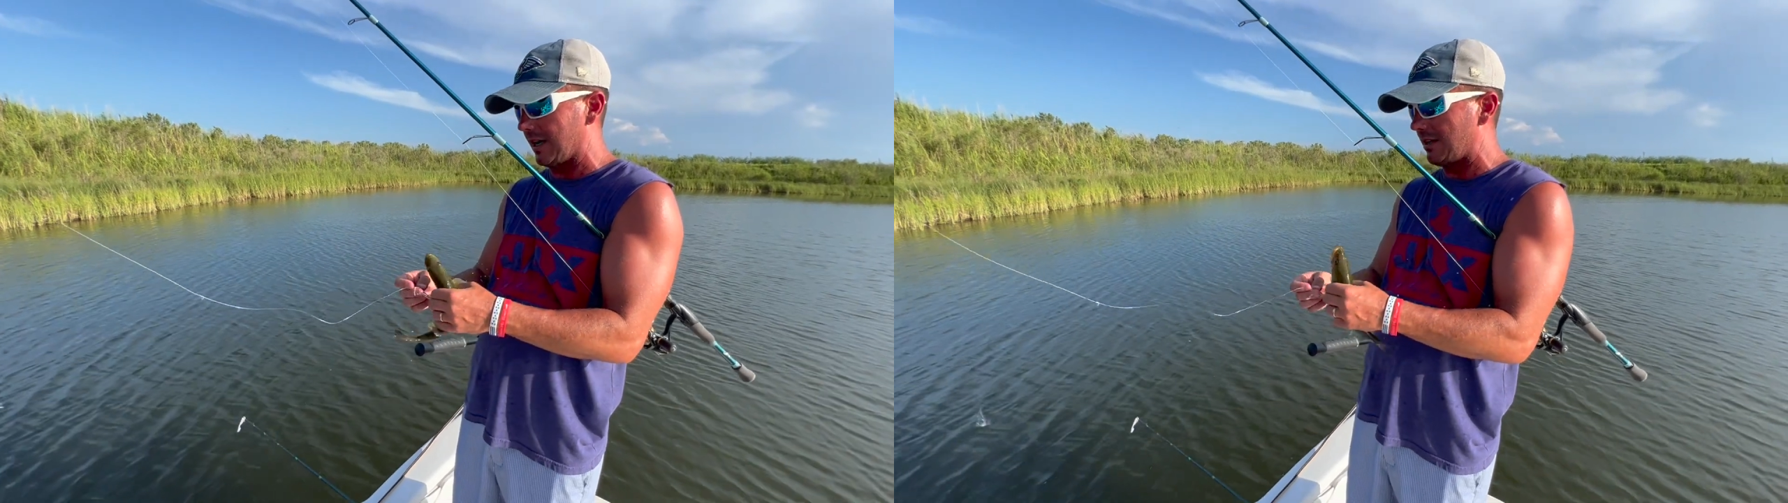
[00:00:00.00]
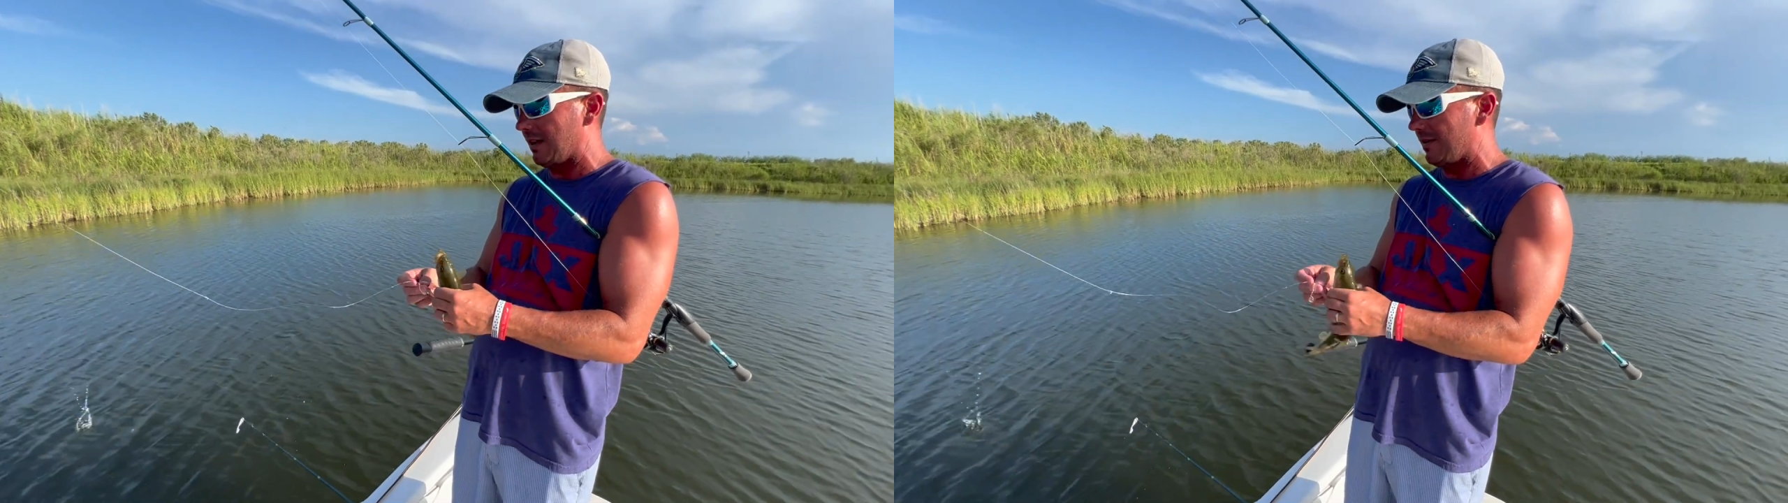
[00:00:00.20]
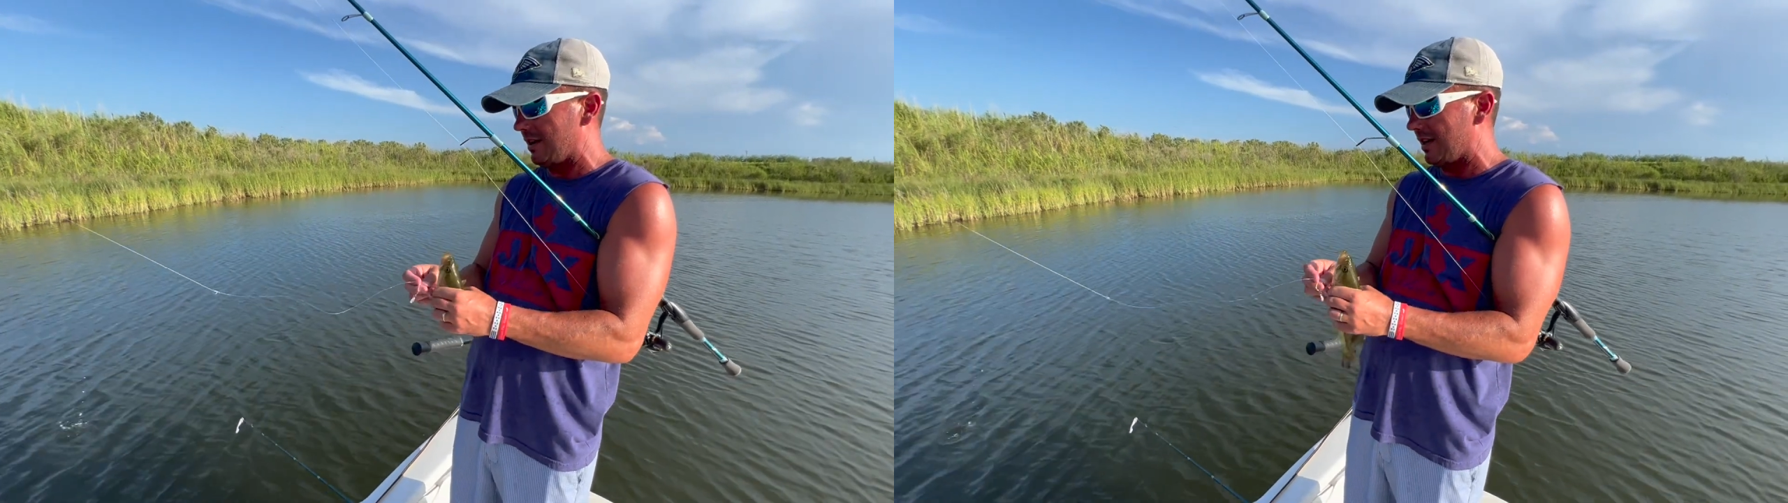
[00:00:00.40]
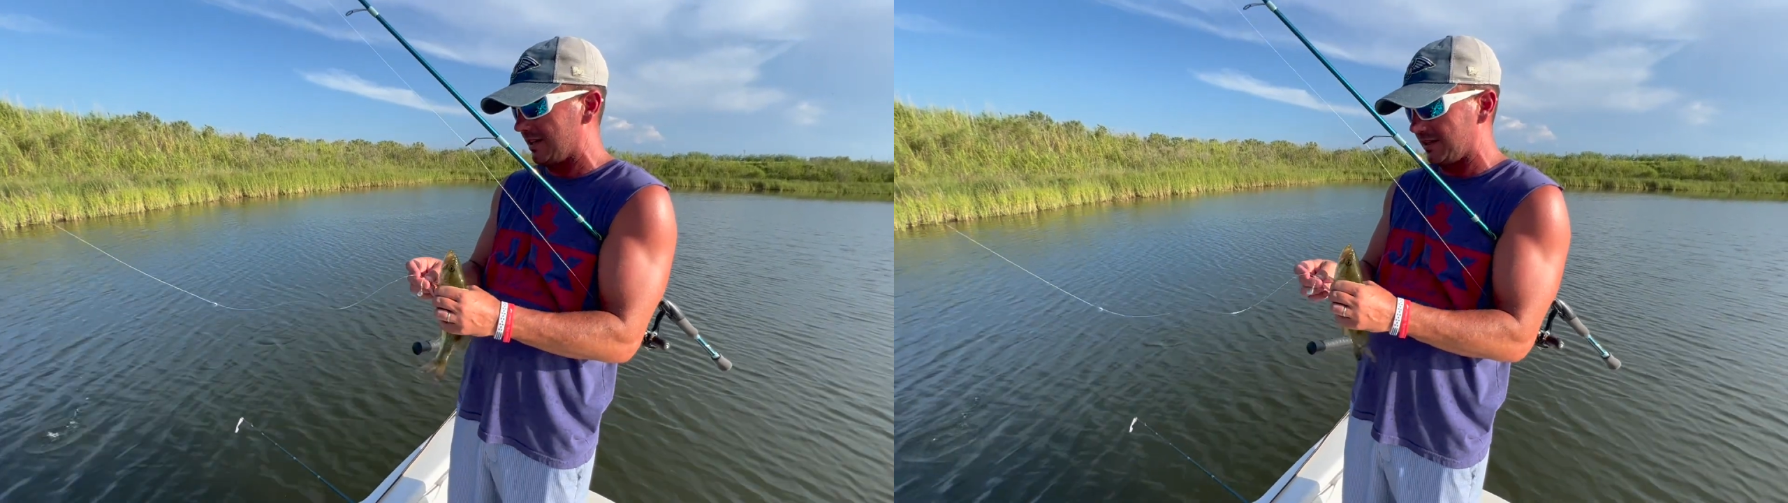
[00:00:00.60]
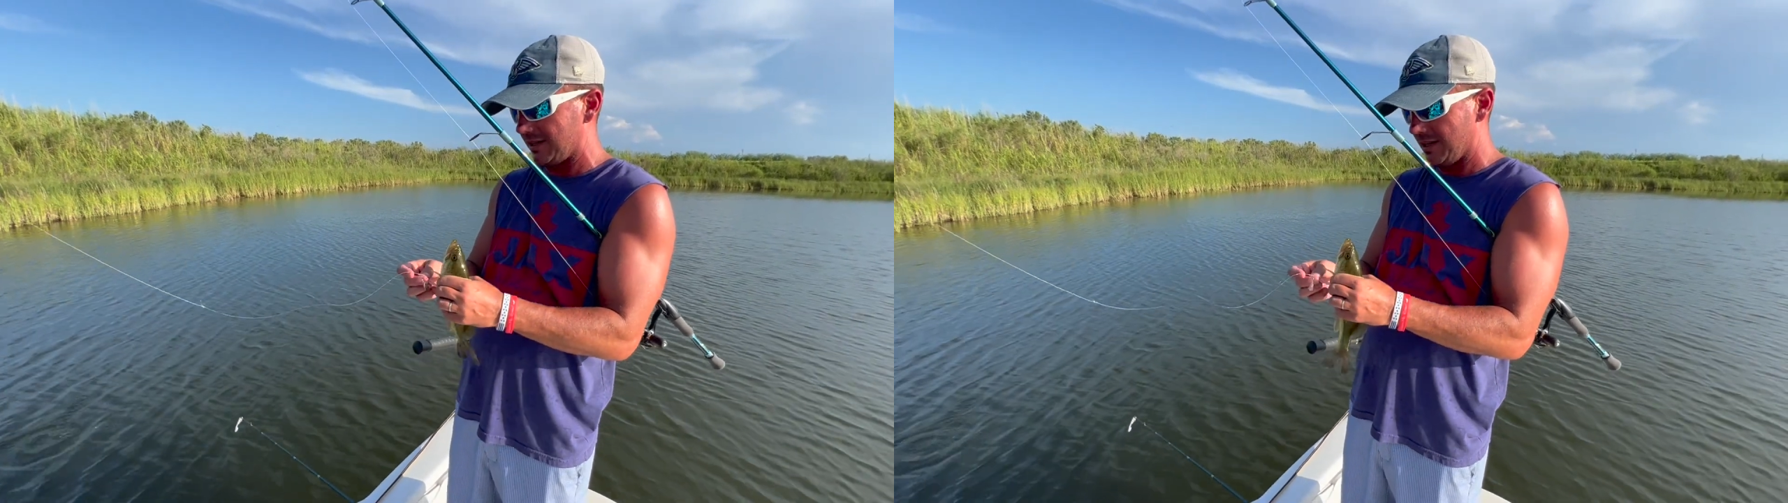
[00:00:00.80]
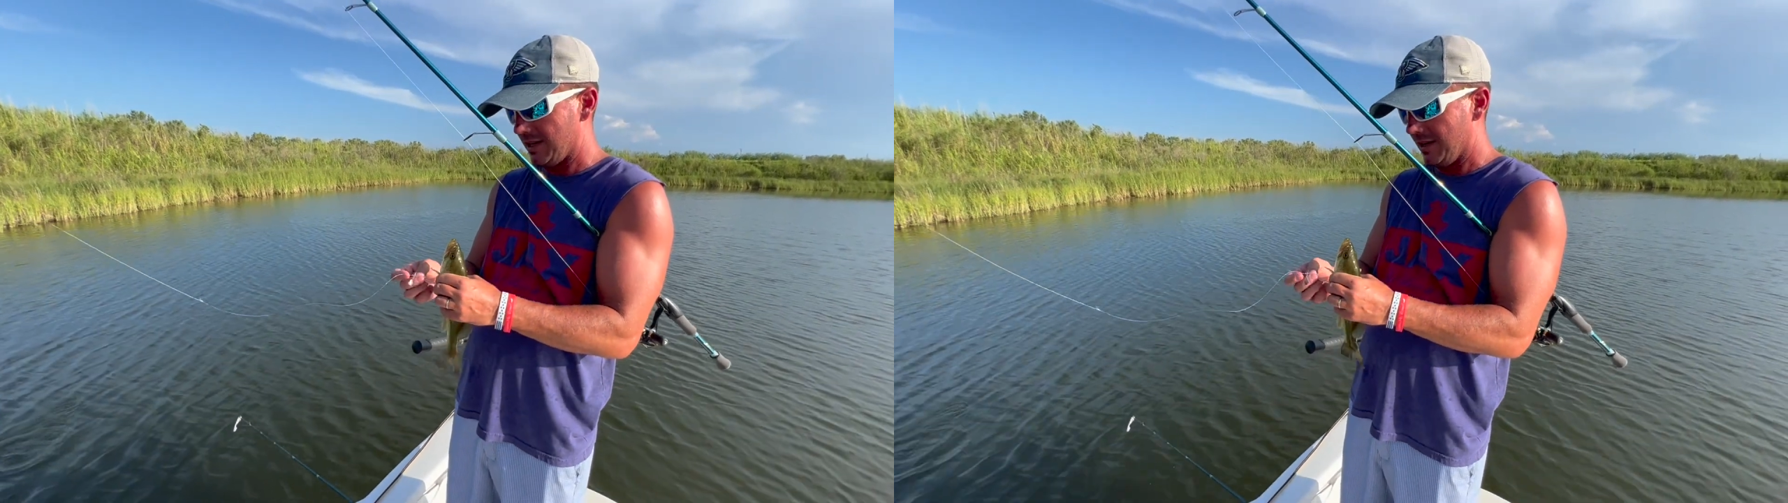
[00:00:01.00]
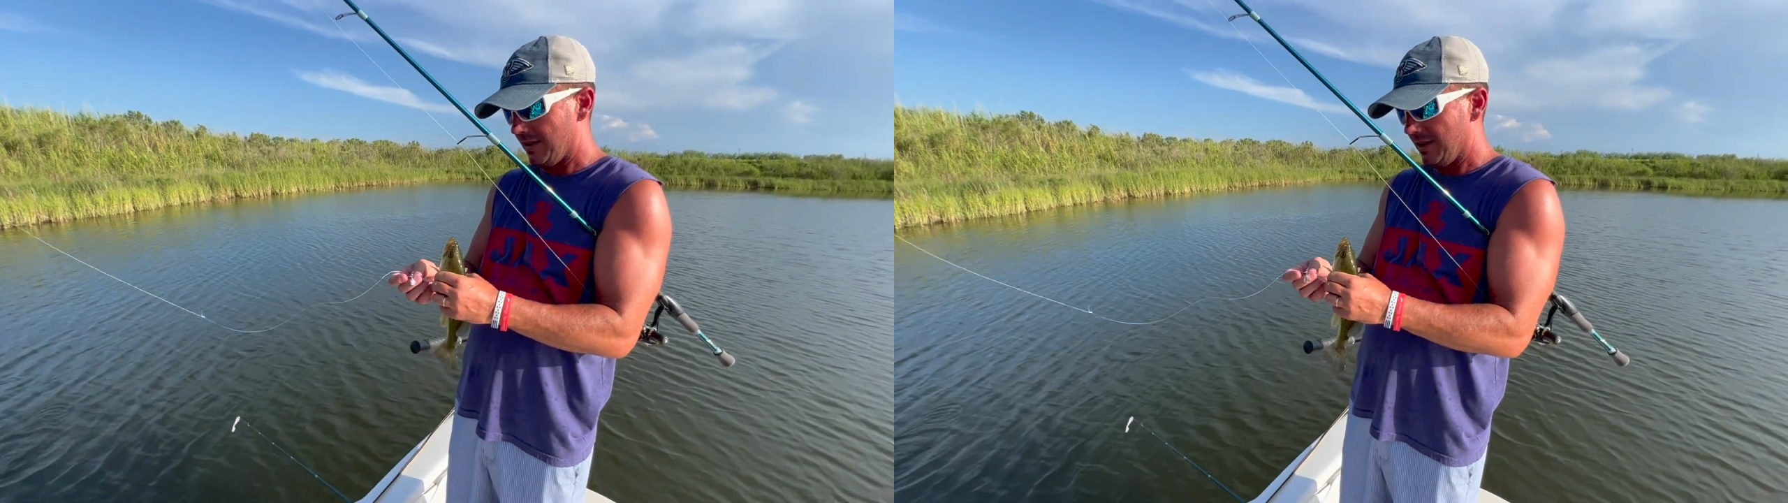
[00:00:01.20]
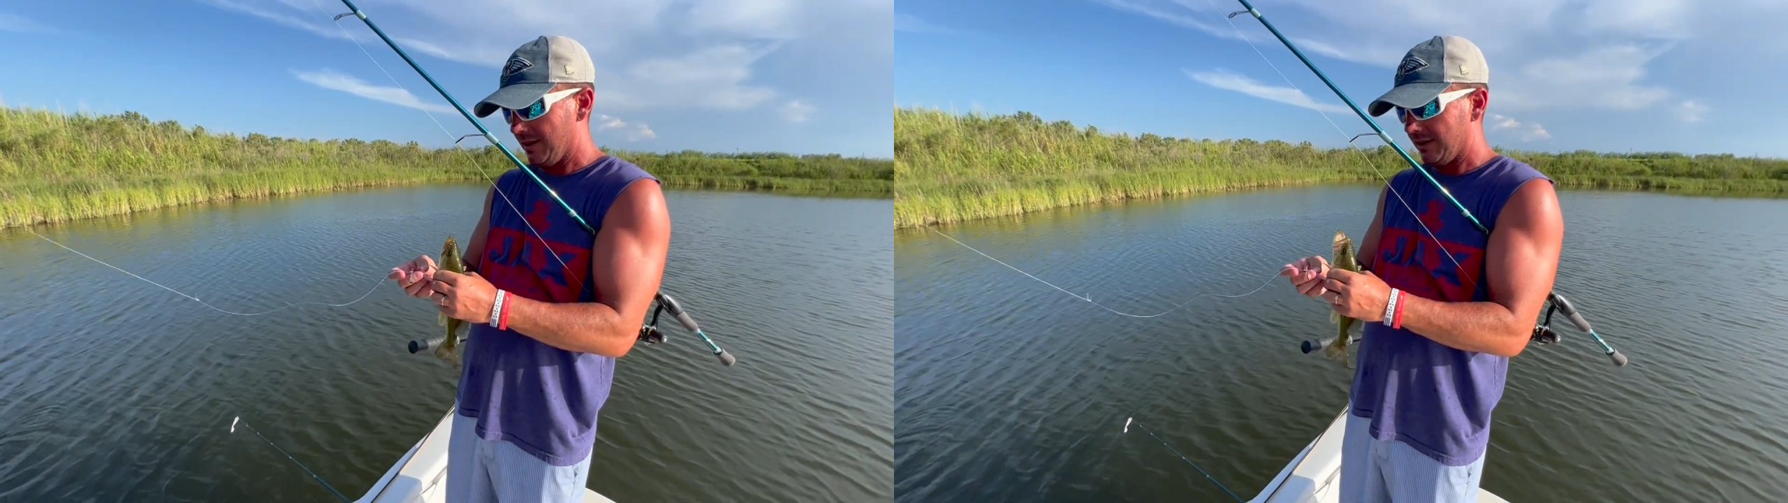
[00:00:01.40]
TVs.
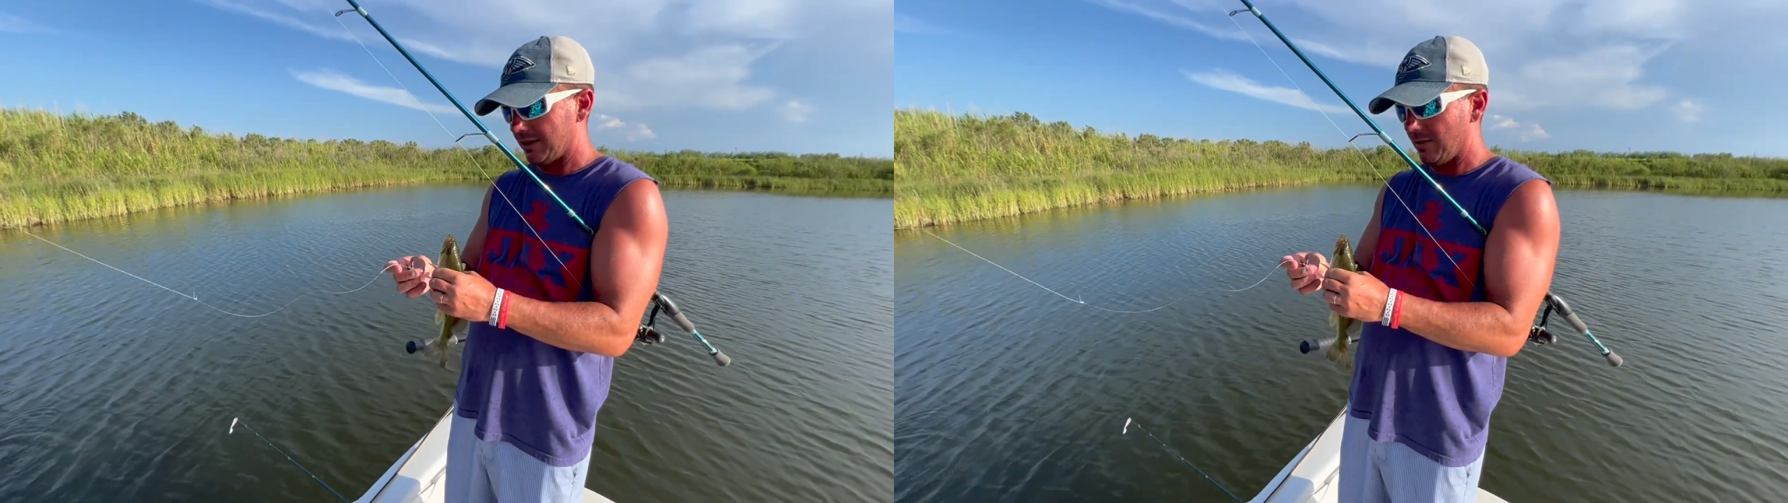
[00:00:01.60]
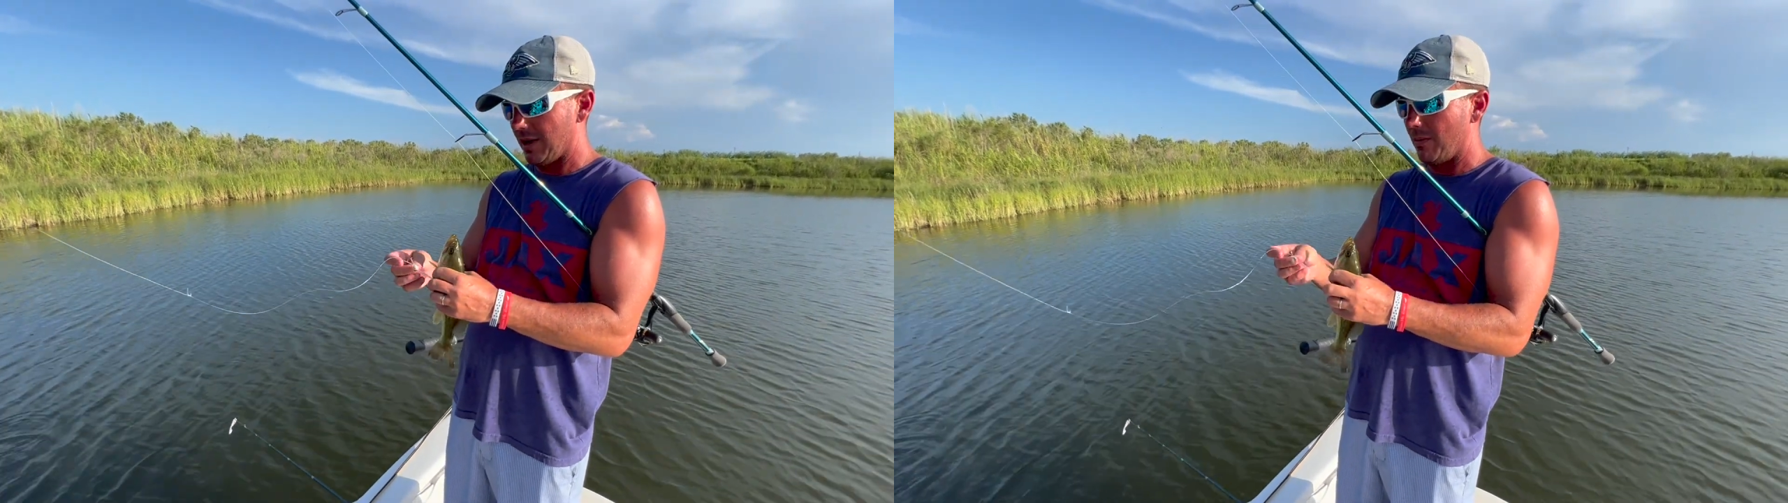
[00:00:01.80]
So what I